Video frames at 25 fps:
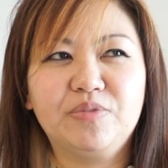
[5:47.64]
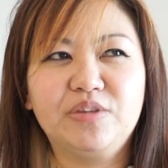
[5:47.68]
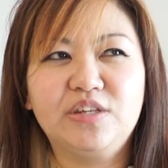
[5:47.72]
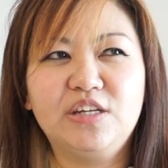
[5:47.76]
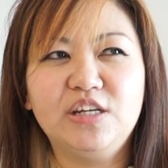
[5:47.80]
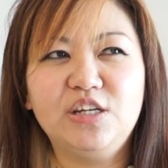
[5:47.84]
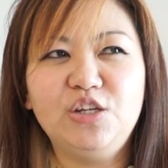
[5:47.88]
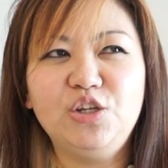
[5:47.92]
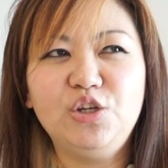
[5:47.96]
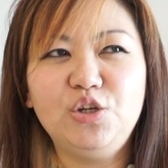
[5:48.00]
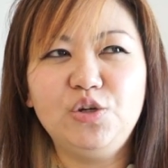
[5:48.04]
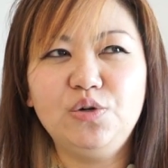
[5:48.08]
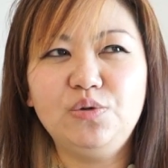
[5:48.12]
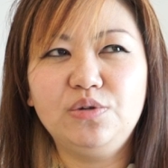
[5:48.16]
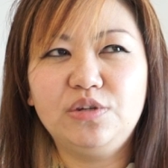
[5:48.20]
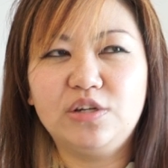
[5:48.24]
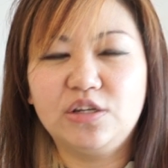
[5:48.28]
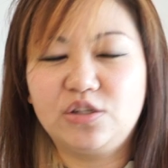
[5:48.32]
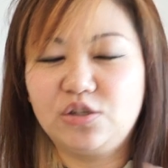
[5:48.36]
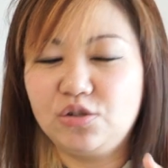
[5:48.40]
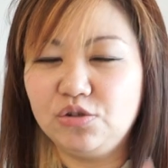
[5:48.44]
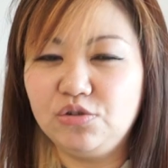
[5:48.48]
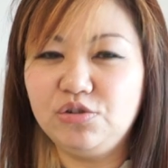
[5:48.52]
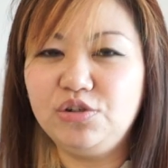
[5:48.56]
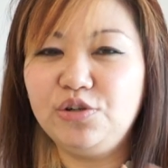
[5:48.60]

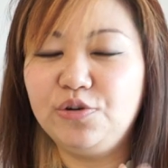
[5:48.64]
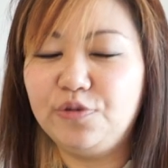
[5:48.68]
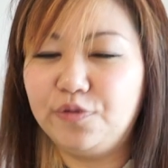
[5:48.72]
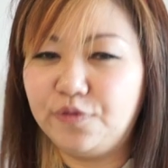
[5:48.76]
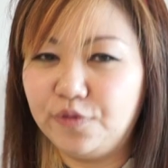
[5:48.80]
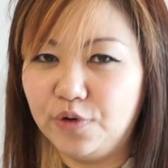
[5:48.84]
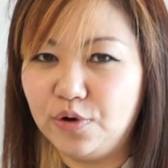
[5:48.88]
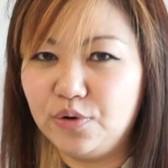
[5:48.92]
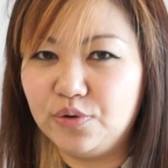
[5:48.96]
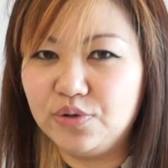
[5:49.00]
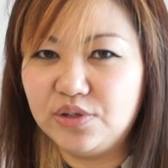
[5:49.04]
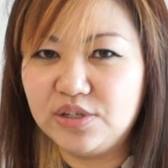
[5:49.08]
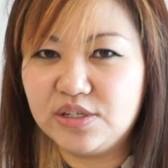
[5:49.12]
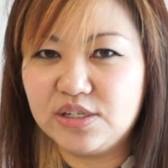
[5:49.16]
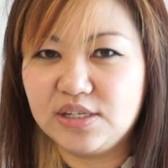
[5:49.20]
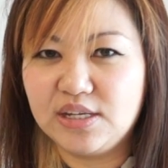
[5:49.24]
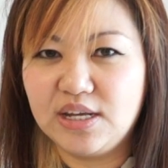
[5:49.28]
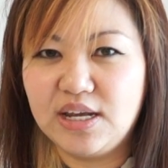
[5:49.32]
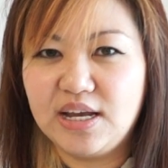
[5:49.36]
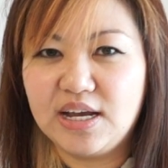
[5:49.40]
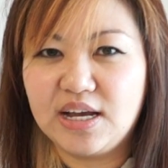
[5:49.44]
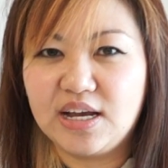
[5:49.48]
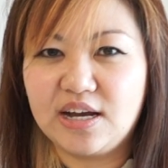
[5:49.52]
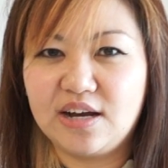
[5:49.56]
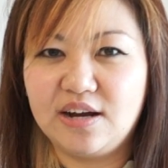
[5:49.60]
The two new phones
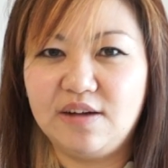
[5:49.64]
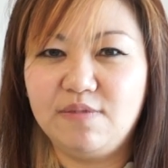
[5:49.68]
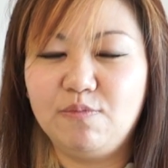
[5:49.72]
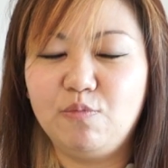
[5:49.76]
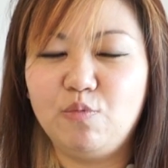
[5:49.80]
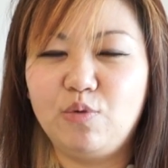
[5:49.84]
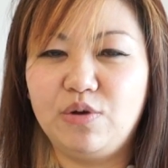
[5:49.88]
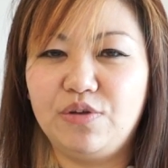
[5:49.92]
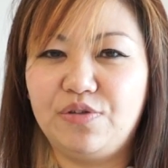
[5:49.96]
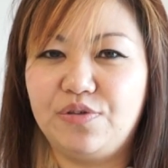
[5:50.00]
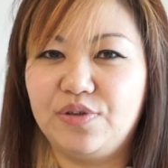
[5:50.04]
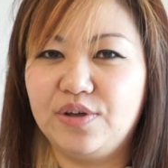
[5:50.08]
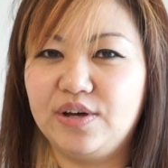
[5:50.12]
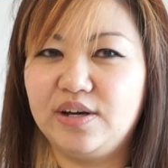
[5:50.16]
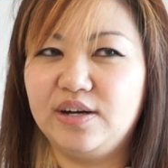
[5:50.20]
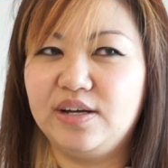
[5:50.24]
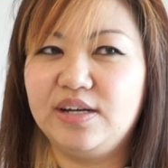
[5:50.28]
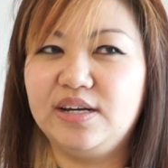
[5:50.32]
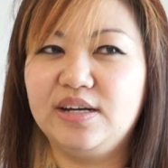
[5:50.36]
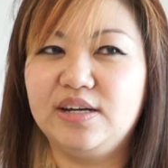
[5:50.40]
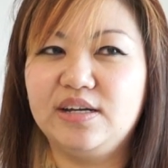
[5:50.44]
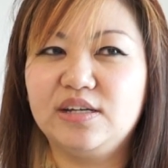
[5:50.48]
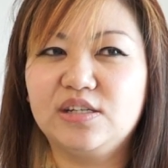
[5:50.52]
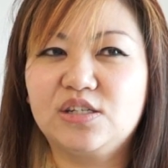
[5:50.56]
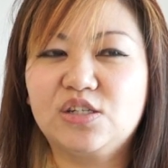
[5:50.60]
come with a
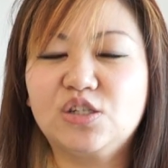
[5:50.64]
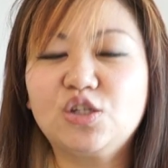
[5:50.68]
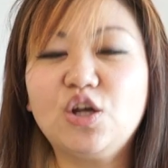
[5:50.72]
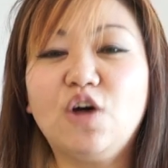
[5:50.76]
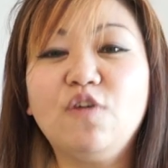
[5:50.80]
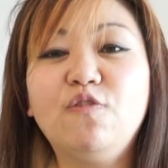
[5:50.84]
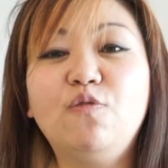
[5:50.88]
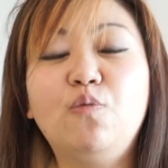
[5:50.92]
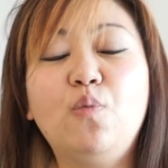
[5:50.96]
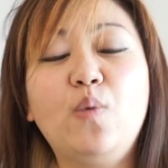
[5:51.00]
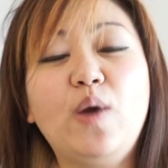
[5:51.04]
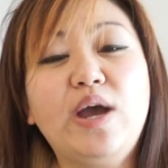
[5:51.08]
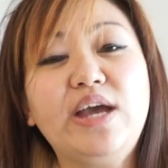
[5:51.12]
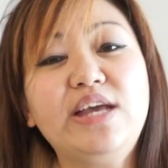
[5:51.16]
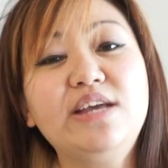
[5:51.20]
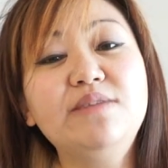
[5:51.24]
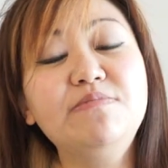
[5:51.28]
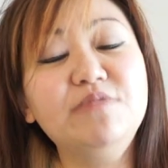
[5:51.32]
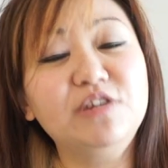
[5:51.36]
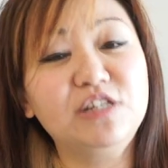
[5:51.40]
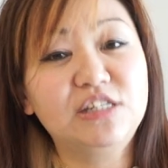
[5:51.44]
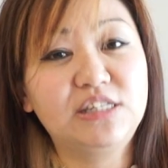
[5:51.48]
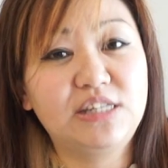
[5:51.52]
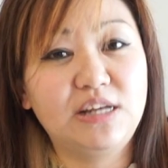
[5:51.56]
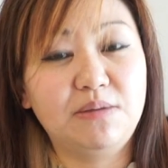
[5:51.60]
software
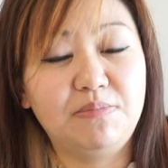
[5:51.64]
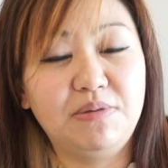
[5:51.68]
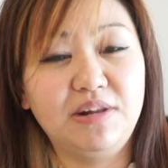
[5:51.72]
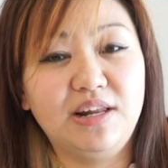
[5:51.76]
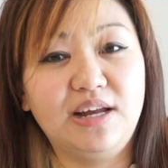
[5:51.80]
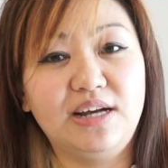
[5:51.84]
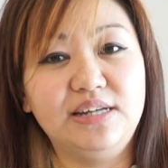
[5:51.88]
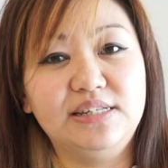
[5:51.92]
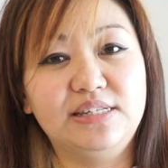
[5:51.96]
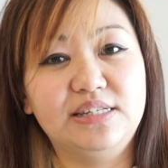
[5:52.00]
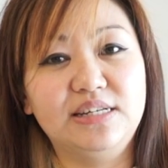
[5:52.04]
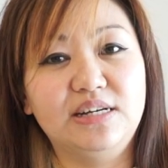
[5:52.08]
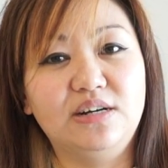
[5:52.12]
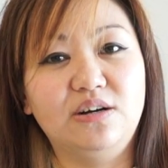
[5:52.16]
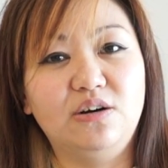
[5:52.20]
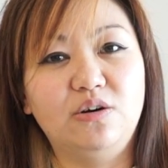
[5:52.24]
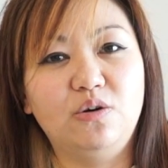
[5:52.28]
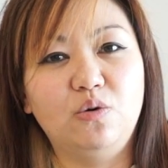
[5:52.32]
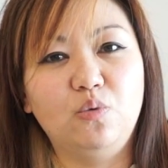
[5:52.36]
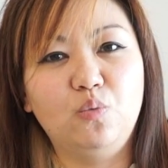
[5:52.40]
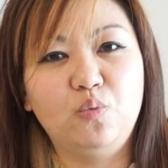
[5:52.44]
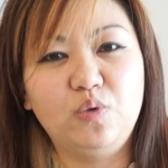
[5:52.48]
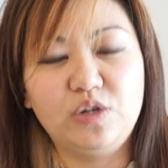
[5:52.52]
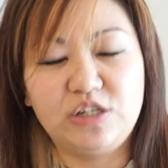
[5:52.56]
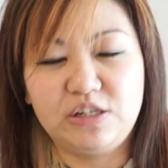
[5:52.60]
image stabilizer,
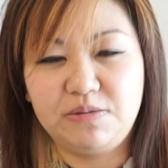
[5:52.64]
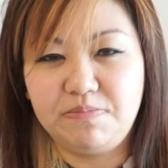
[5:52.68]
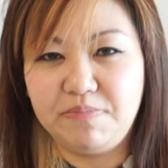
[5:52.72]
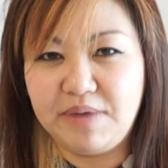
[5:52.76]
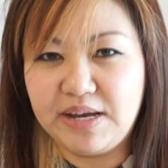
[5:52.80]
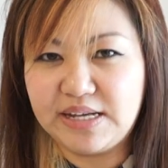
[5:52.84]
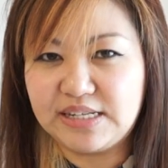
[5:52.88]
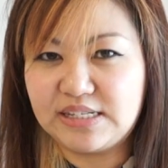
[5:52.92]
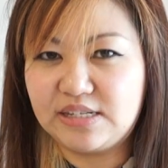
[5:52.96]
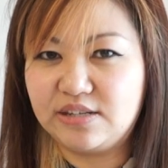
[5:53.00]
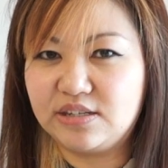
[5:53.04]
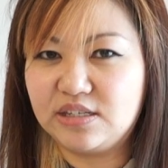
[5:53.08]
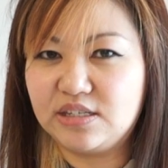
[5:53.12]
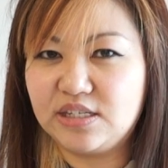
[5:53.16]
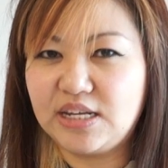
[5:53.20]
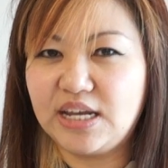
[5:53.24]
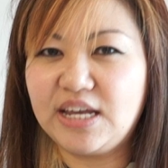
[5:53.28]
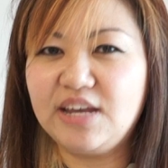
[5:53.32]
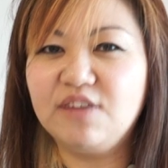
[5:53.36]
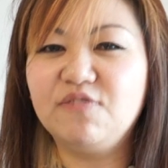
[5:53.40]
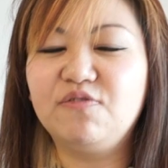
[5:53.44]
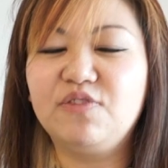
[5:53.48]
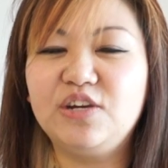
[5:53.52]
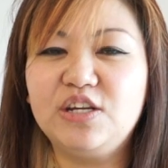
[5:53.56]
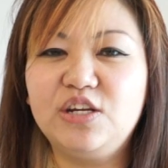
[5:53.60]
which makes
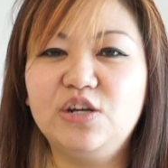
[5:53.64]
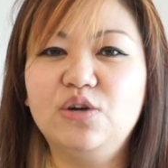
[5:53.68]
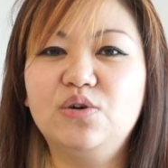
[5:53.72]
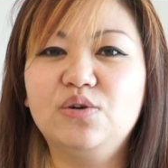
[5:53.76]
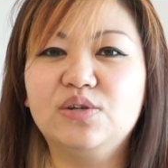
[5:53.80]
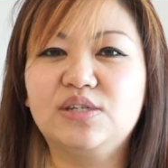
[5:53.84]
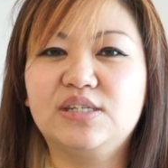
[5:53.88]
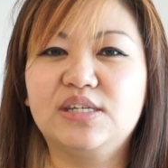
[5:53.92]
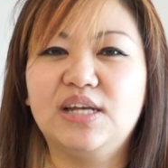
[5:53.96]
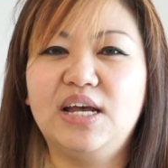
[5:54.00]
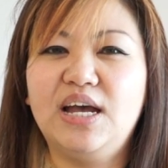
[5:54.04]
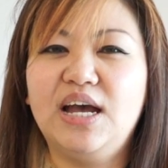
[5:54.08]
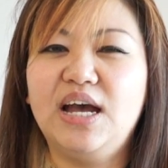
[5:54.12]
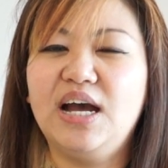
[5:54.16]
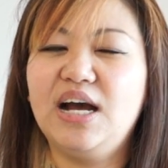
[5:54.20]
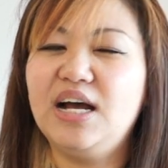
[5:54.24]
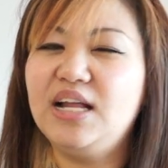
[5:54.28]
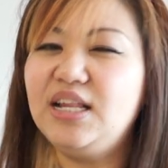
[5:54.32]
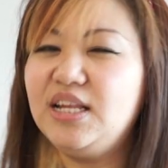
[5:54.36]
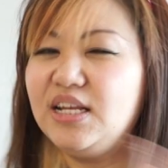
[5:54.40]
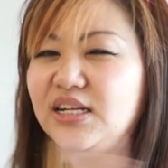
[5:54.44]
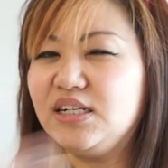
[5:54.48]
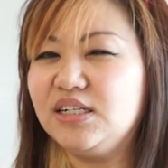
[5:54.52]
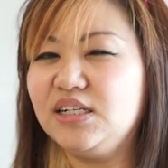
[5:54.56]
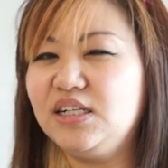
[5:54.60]
taking videos a
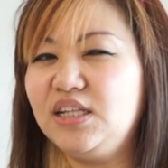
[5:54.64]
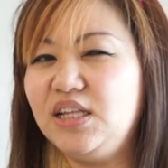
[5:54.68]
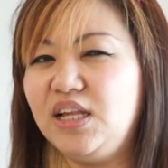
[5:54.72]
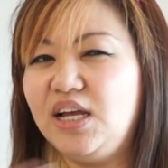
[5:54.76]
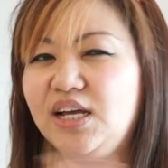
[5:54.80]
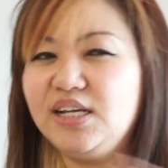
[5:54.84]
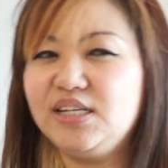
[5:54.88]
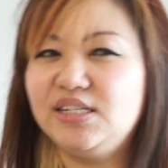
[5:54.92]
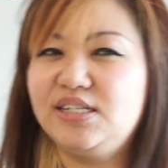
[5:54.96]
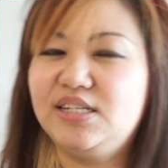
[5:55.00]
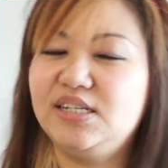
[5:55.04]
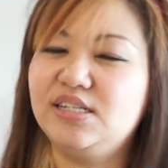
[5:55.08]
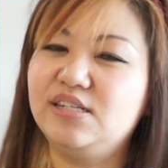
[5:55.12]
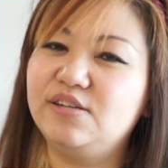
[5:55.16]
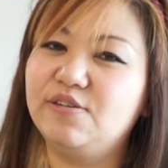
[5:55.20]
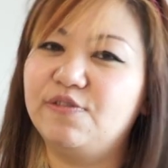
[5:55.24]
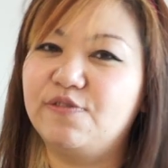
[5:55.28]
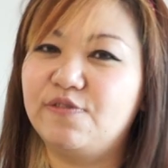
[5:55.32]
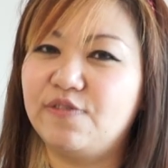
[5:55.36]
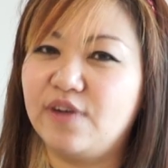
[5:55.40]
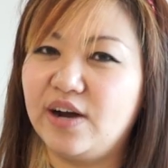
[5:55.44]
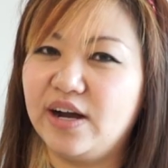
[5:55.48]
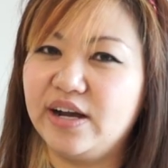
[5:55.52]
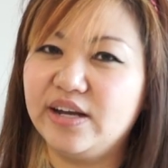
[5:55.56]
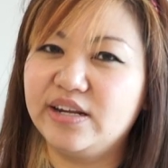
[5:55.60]
little less
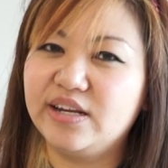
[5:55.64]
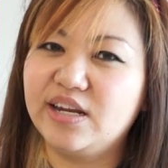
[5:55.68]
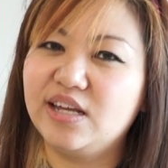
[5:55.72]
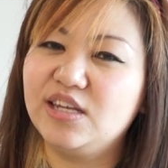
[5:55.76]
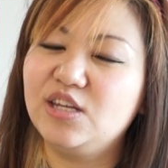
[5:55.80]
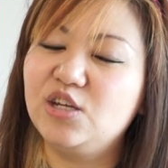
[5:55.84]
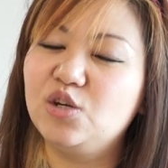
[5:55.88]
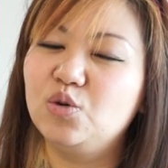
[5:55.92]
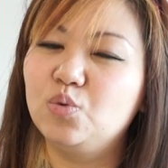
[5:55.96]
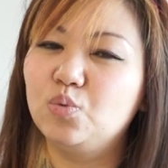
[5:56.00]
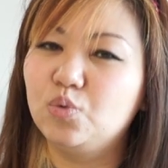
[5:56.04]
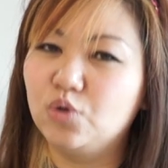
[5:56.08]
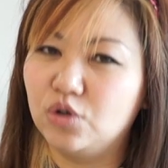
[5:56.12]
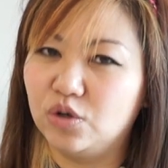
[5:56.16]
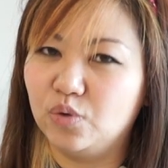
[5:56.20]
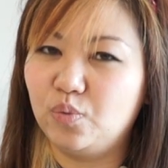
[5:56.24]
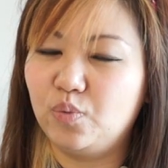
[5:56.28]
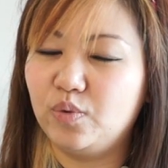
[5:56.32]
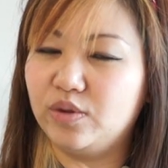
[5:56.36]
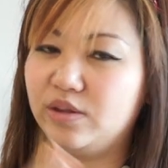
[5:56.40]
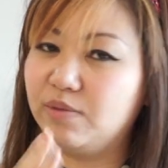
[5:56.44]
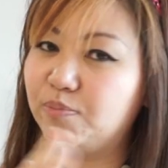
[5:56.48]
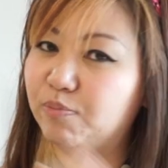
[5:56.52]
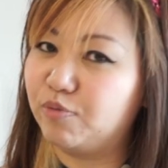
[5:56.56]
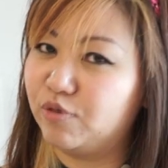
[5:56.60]
dizzying than you would
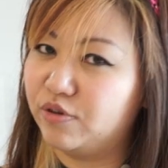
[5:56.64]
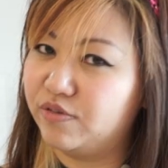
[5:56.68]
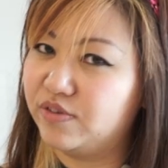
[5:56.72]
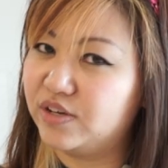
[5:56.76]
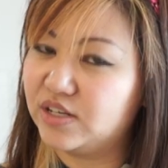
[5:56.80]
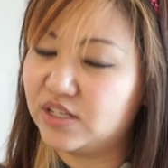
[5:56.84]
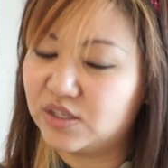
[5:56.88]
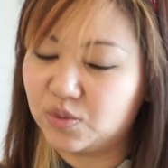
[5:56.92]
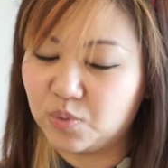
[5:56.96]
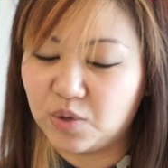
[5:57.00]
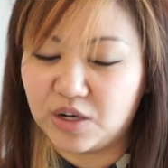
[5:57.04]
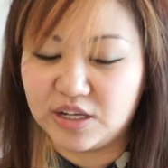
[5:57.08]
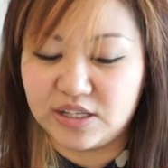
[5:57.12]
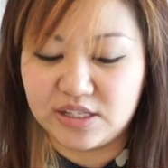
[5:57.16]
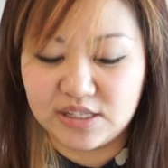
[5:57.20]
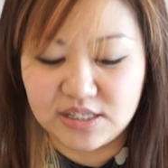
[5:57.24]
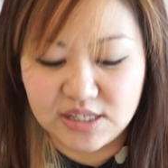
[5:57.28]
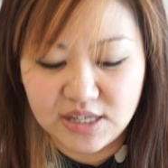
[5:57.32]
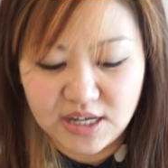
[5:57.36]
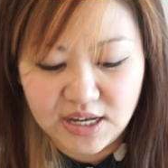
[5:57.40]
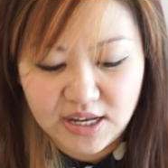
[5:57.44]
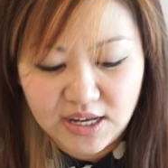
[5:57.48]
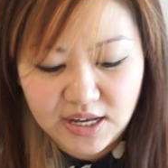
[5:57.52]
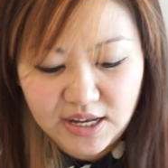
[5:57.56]
with the previous ones.